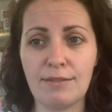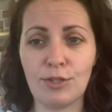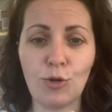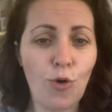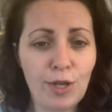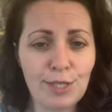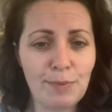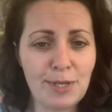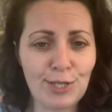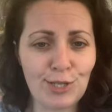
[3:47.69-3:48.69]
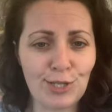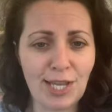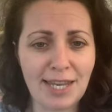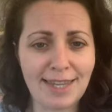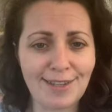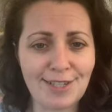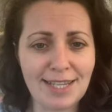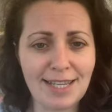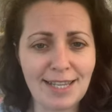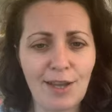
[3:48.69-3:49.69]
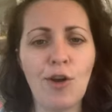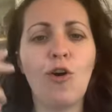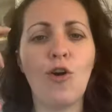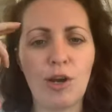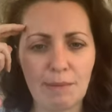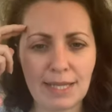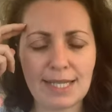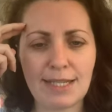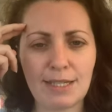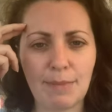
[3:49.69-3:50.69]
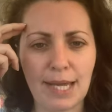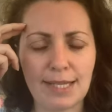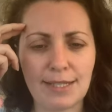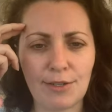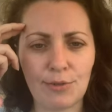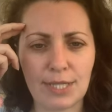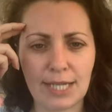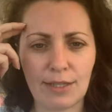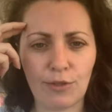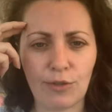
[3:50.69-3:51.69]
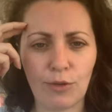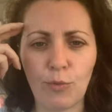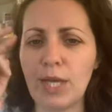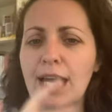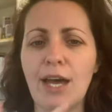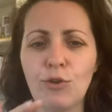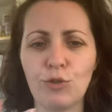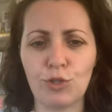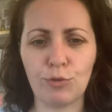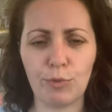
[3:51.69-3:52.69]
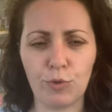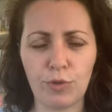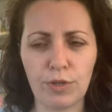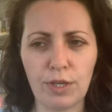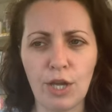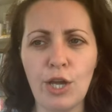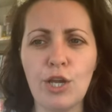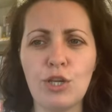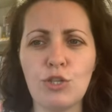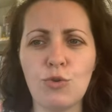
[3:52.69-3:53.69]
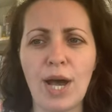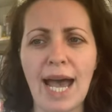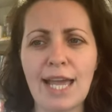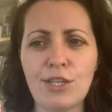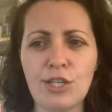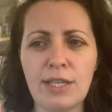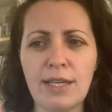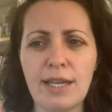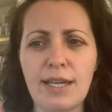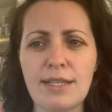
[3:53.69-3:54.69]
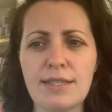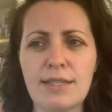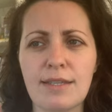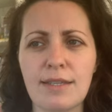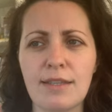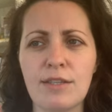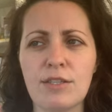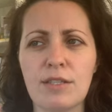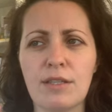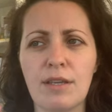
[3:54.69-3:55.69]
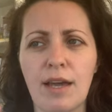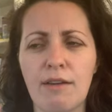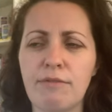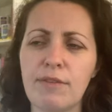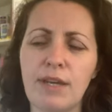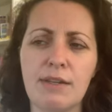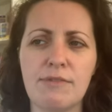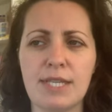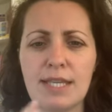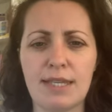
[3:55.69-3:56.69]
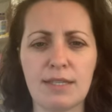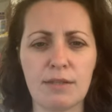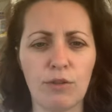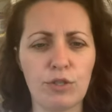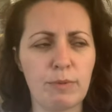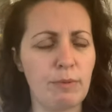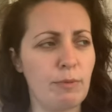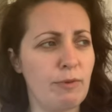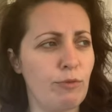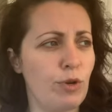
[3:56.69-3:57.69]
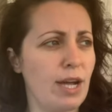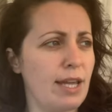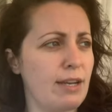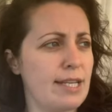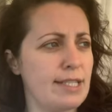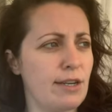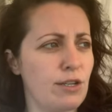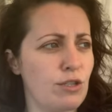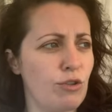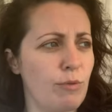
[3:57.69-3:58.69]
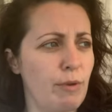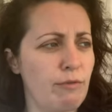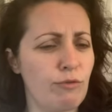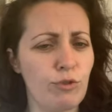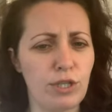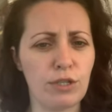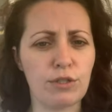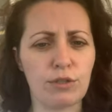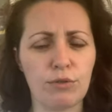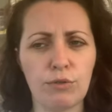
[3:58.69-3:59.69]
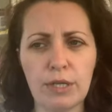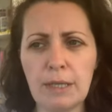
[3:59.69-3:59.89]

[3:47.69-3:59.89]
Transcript: talking to me, just sharing their day, or I'm listening to my internal dialogue. We cannot do both. So actually, I've said this to lots of people before. I read an article about 4 years ago